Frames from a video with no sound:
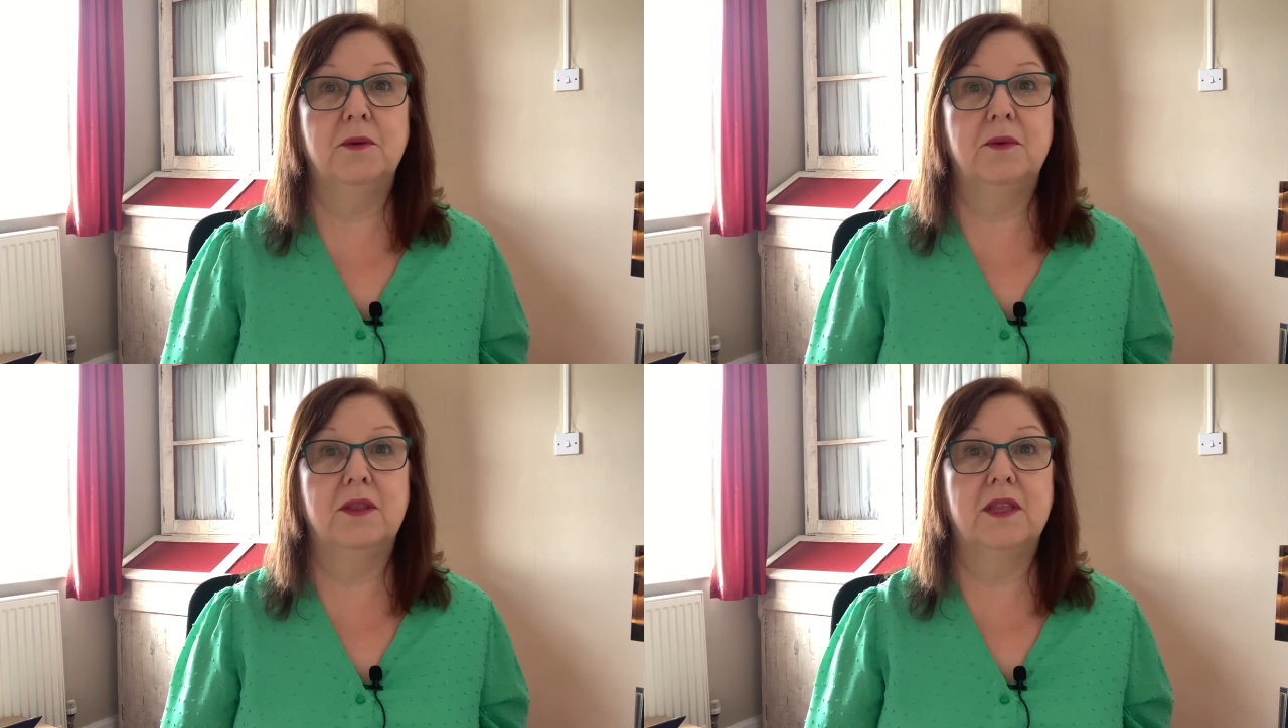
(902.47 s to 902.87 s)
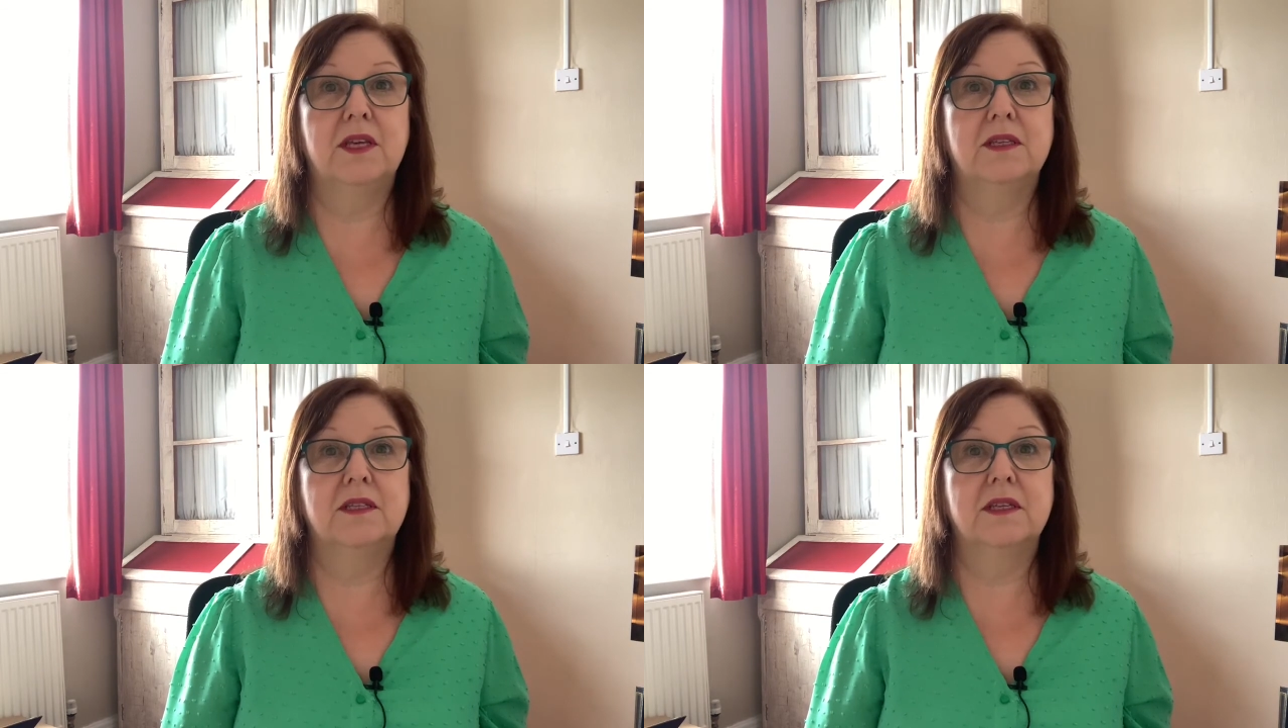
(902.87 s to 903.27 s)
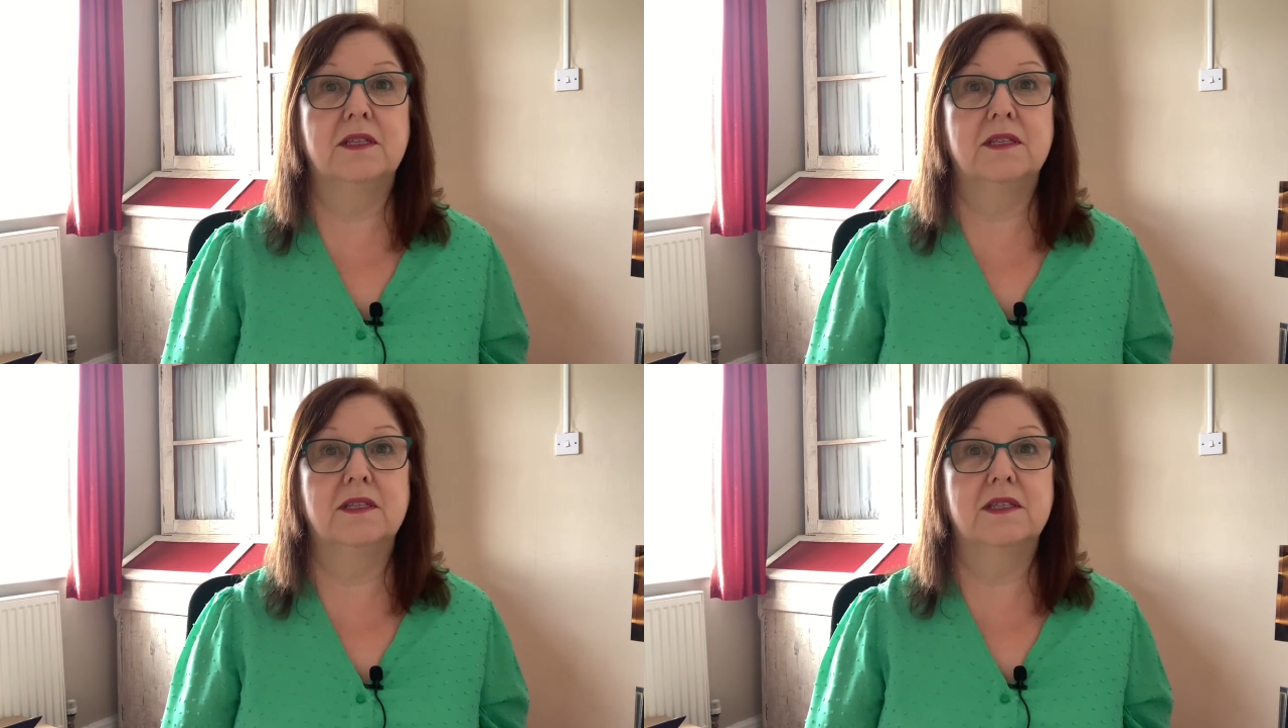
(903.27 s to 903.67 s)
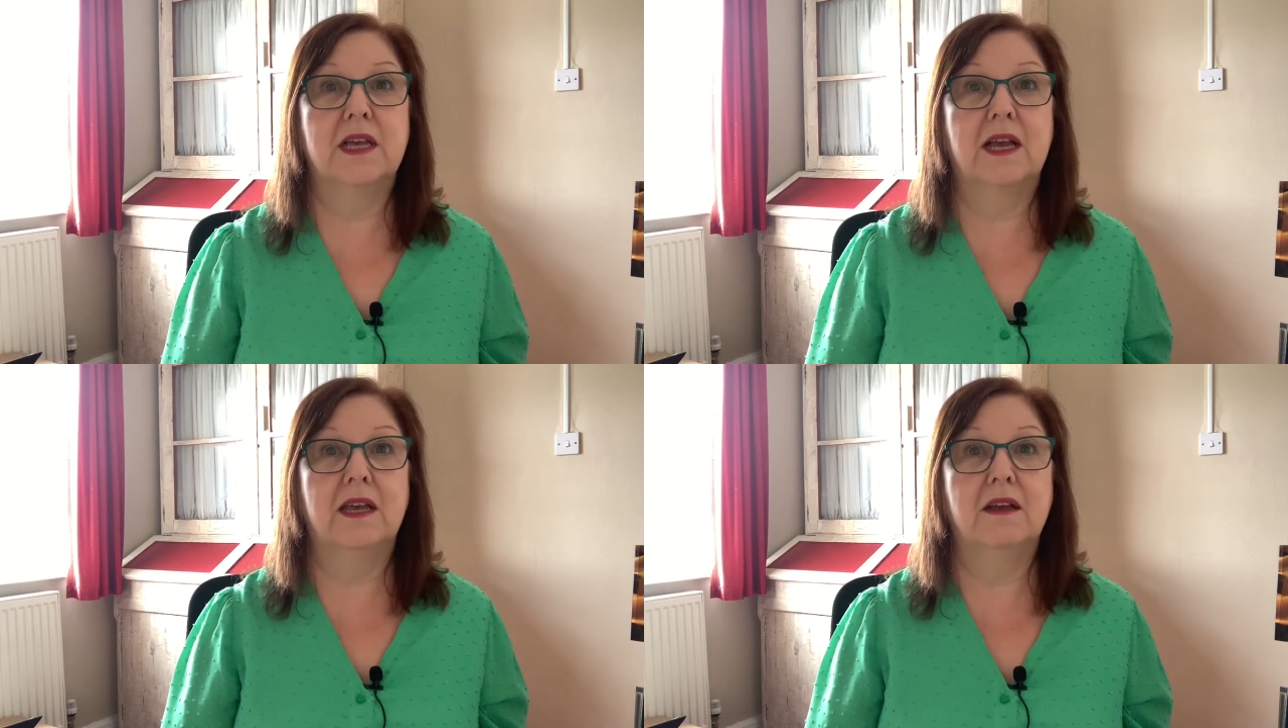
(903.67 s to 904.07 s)
up with things that
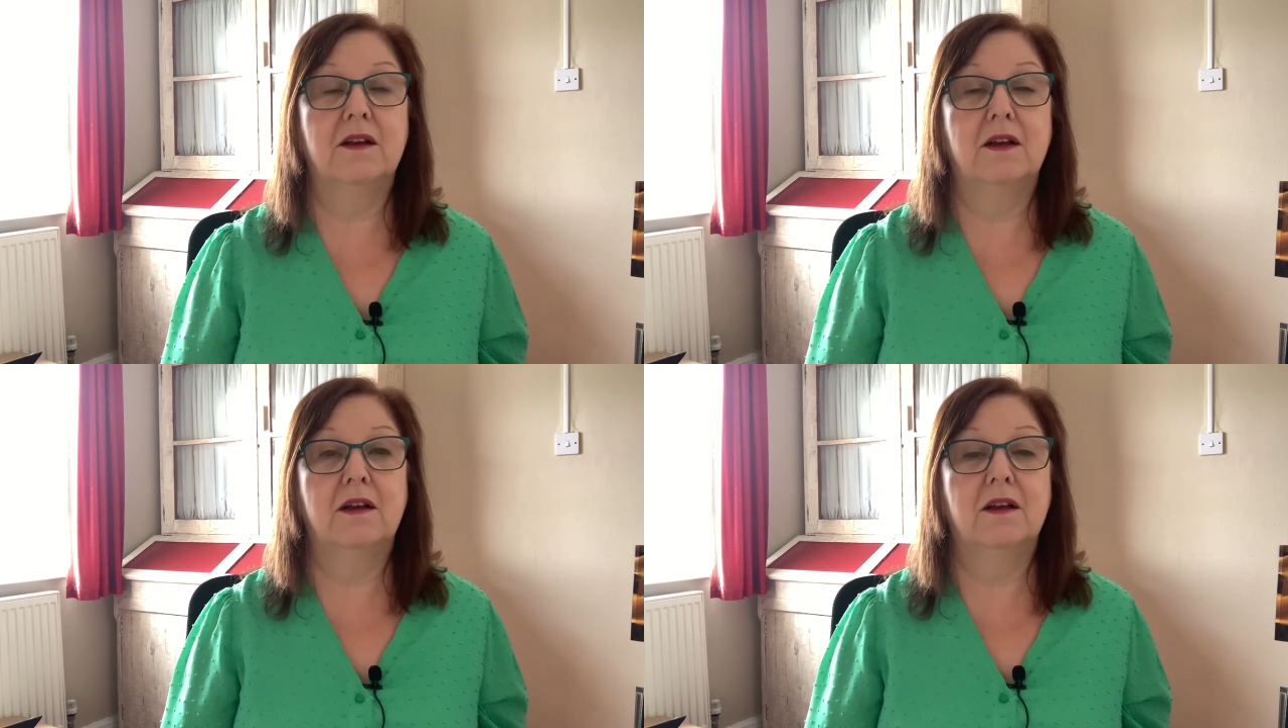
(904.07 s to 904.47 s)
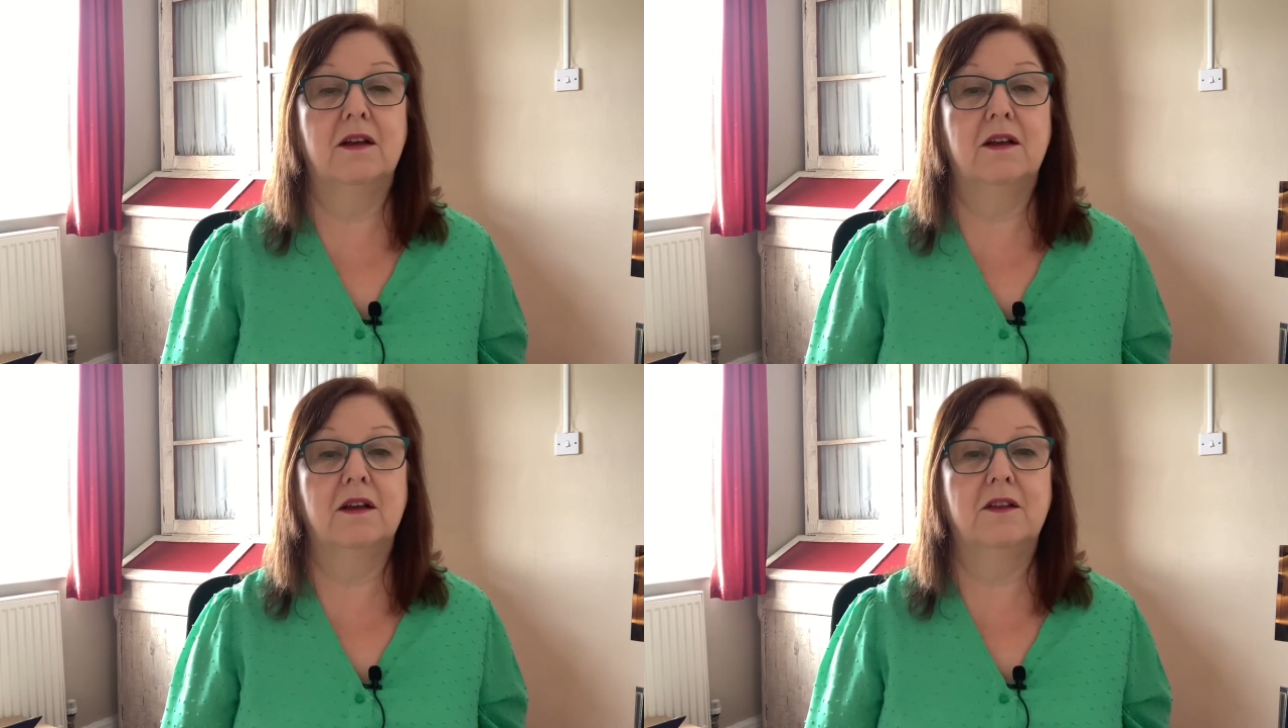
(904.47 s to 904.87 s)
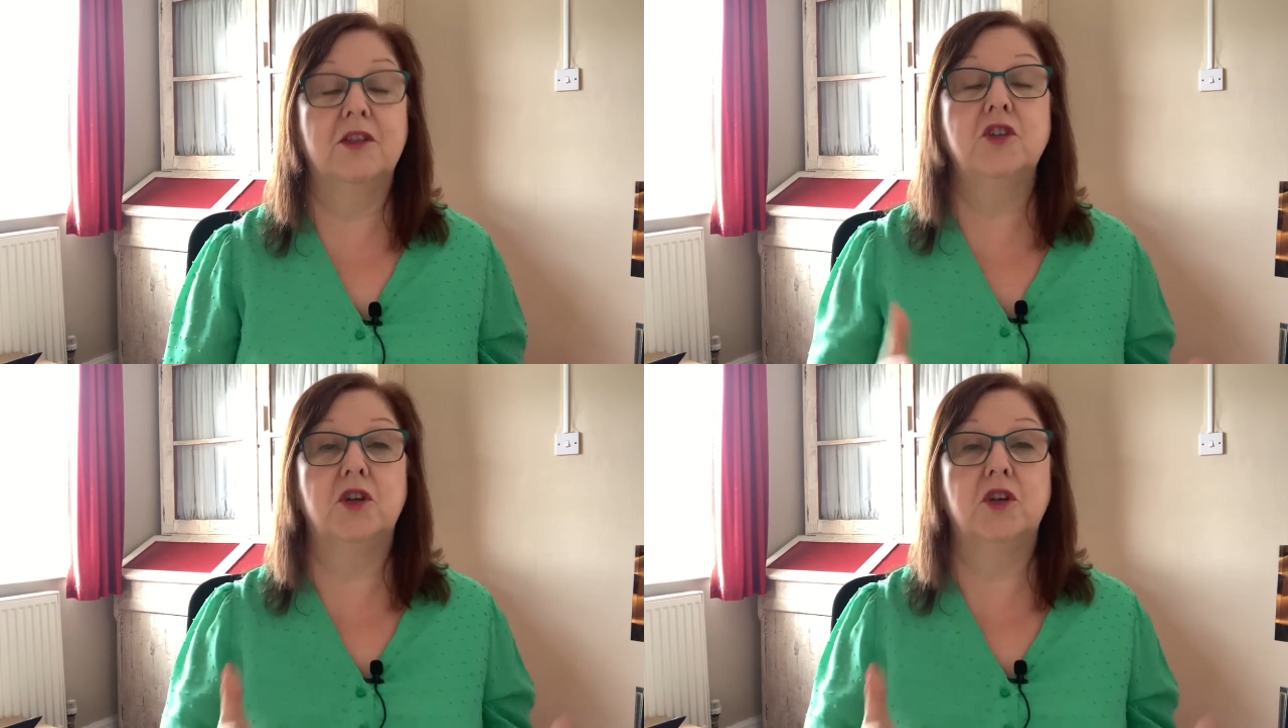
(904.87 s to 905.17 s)
say, that